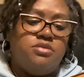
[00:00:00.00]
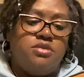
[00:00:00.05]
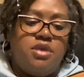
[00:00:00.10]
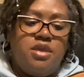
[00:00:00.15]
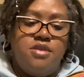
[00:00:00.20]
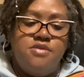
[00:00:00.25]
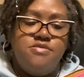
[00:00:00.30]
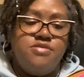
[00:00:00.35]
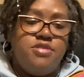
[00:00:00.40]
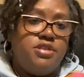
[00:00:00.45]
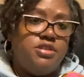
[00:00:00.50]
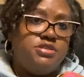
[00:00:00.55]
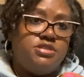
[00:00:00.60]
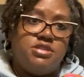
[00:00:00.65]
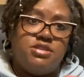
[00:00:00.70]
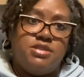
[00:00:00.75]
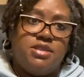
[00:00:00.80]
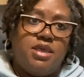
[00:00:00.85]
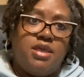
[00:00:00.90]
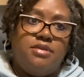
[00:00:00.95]
Everything's the
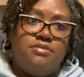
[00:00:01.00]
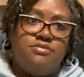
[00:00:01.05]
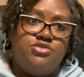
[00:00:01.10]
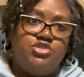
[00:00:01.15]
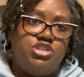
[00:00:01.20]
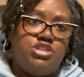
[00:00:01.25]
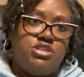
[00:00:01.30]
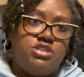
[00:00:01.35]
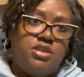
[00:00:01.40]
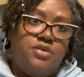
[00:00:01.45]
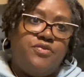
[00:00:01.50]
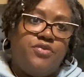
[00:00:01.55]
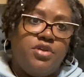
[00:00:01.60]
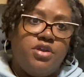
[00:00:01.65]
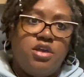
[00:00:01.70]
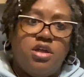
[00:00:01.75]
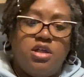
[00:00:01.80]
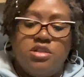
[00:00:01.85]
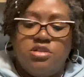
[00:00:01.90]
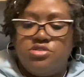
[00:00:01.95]
same, just different
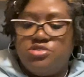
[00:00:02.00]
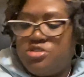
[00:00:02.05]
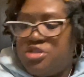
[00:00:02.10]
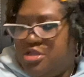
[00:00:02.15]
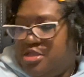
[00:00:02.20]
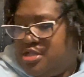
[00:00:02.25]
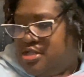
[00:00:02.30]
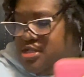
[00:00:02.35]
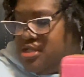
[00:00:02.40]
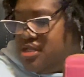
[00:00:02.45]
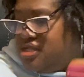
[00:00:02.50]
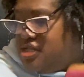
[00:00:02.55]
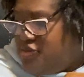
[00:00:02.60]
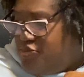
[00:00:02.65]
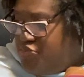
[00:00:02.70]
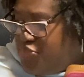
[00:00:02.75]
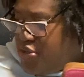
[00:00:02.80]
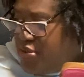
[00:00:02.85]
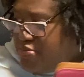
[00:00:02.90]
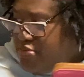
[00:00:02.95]
colors. And this is in
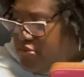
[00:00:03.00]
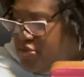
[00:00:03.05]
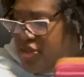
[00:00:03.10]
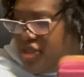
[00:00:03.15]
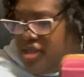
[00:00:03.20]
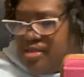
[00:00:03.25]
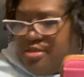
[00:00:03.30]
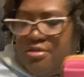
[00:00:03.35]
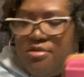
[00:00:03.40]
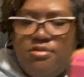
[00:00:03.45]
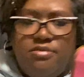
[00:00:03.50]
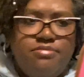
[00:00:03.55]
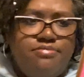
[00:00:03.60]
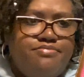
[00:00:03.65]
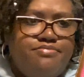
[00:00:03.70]
pebble leather.